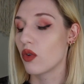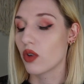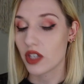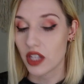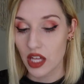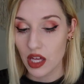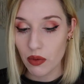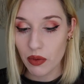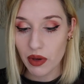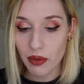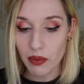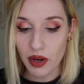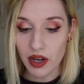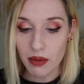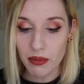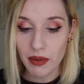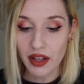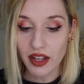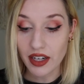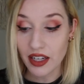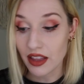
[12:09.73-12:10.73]
kiwi
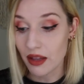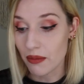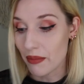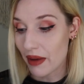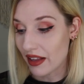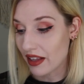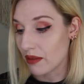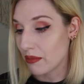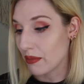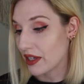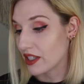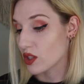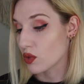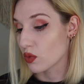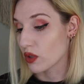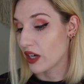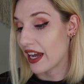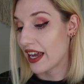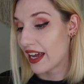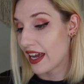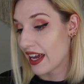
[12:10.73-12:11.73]
watermelon and the melon mist
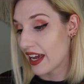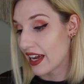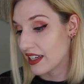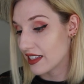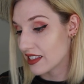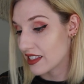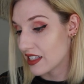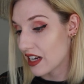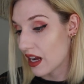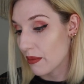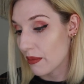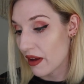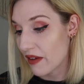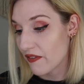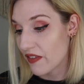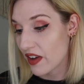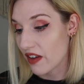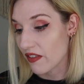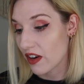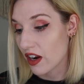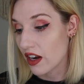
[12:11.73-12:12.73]
were hands down my
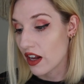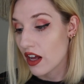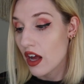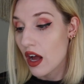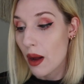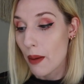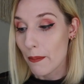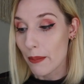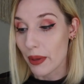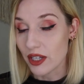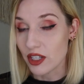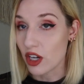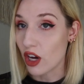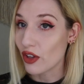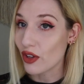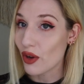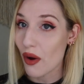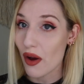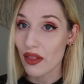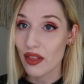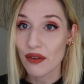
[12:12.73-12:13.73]
favorite, but
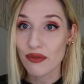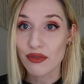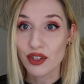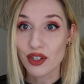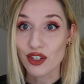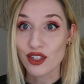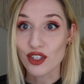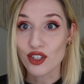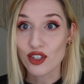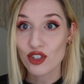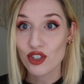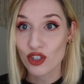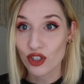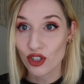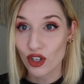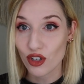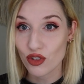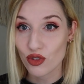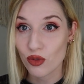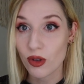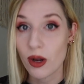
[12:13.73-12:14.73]
y'all know I love the good
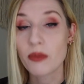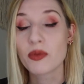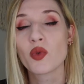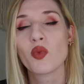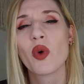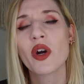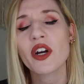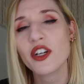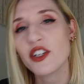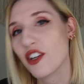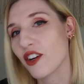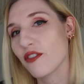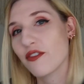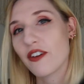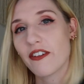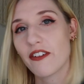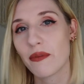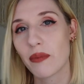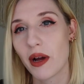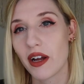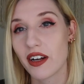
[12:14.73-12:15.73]
sugar scrubs. What are your
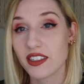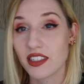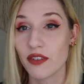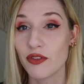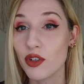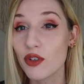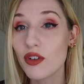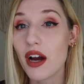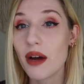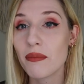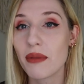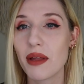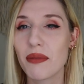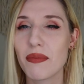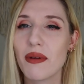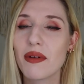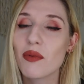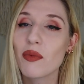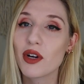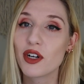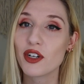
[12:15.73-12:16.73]
favorite products? Have you gotten Bath
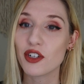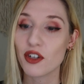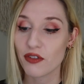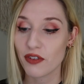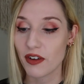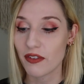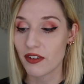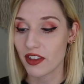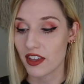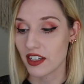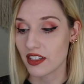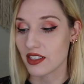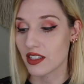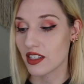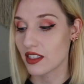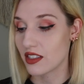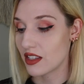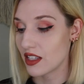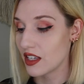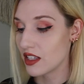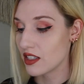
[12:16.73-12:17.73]
Bevy? What are your favorite things?
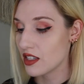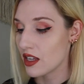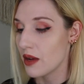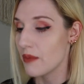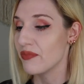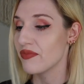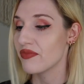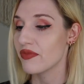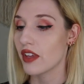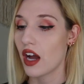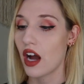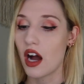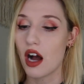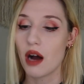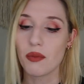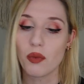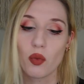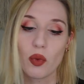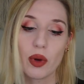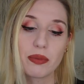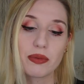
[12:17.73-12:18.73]
Because these
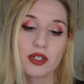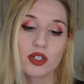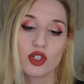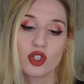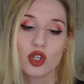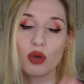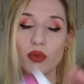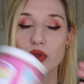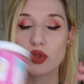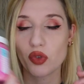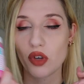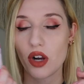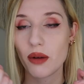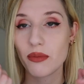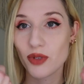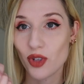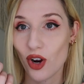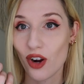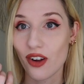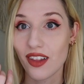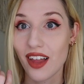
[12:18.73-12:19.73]
whipped soap
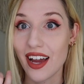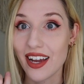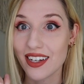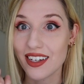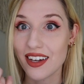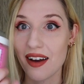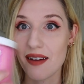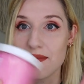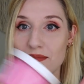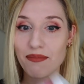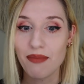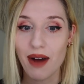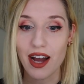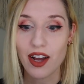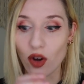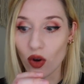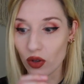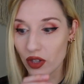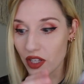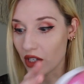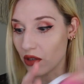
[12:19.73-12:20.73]
scrubs are like my
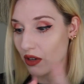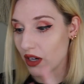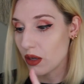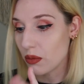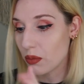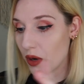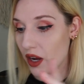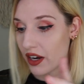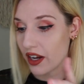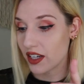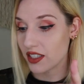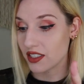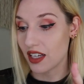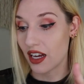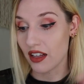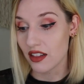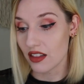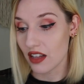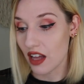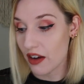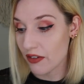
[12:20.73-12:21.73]
holy grail product.
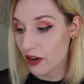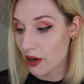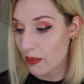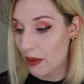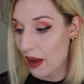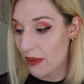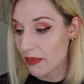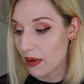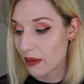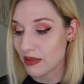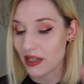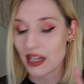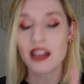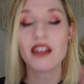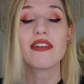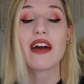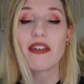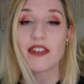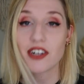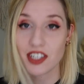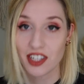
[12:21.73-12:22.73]
I love her bath bombs. I
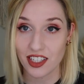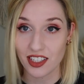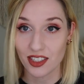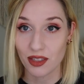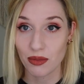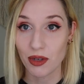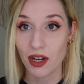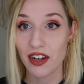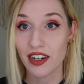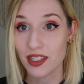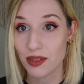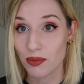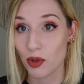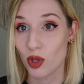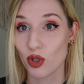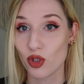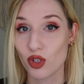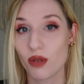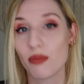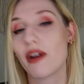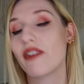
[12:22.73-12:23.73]
love everything, to be honest, but
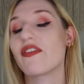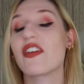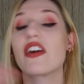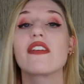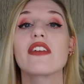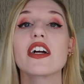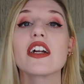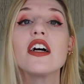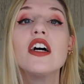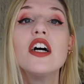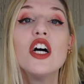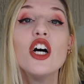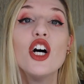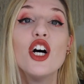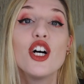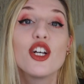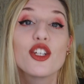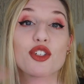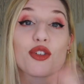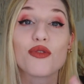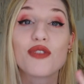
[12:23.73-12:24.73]
those are my favorite.
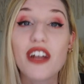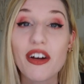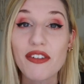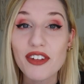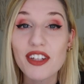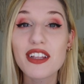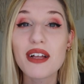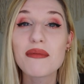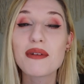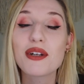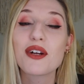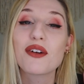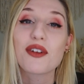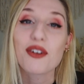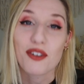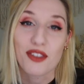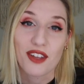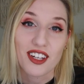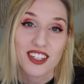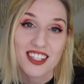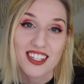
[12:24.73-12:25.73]
So definitely let me know
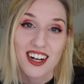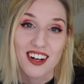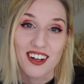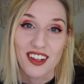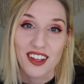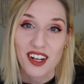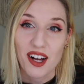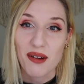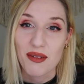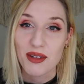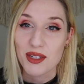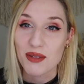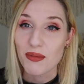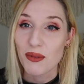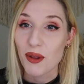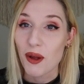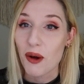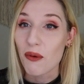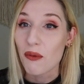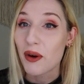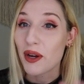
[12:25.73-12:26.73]
your thoughts down in the comments
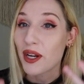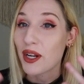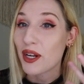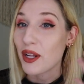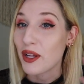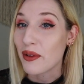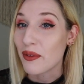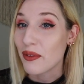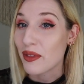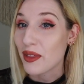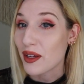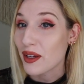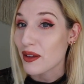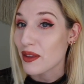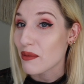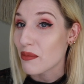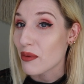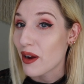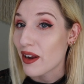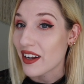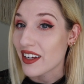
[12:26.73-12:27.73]
below. What did you think of
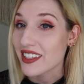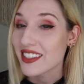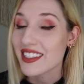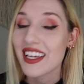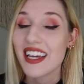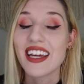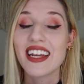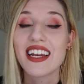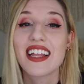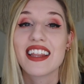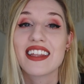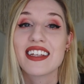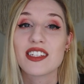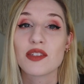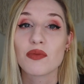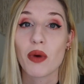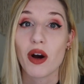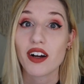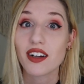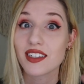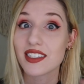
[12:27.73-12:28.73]
the products in these
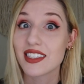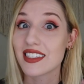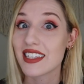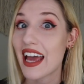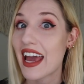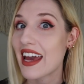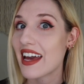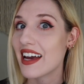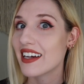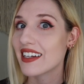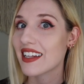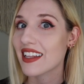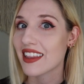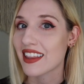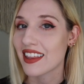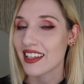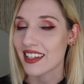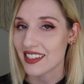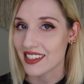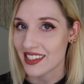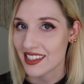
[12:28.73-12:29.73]
boxes and
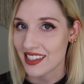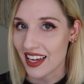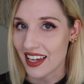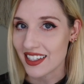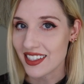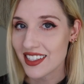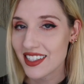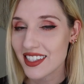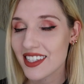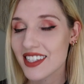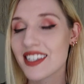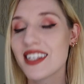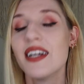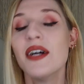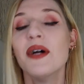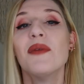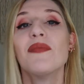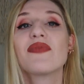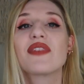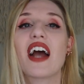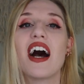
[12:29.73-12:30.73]
the scents?
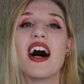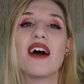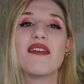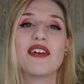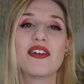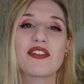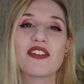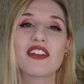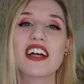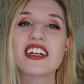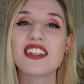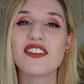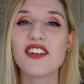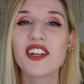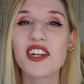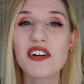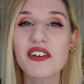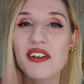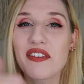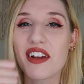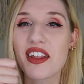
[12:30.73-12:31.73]
If you like the
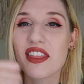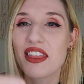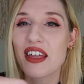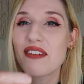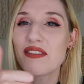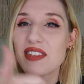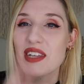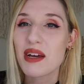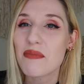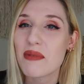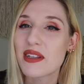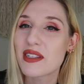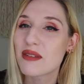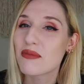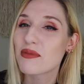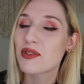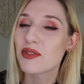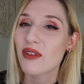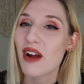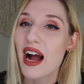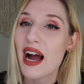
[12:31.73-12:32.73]
video, give it a thumbs up and
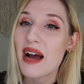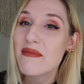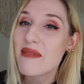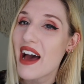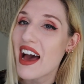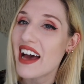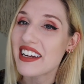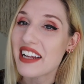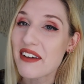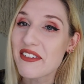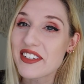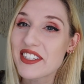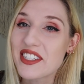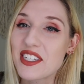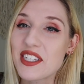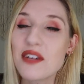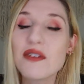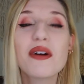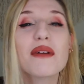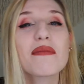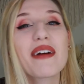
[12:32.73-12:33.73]
subscribe, and I will
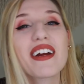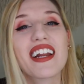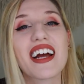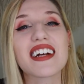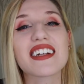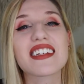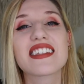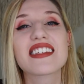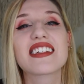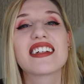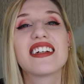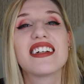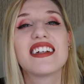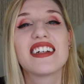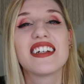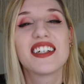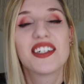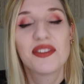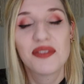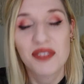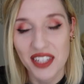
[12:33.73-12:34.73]
see you in my next
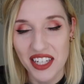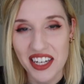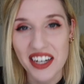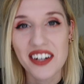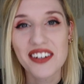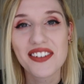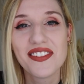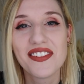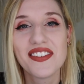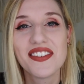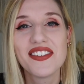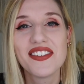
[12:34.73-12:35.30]
video.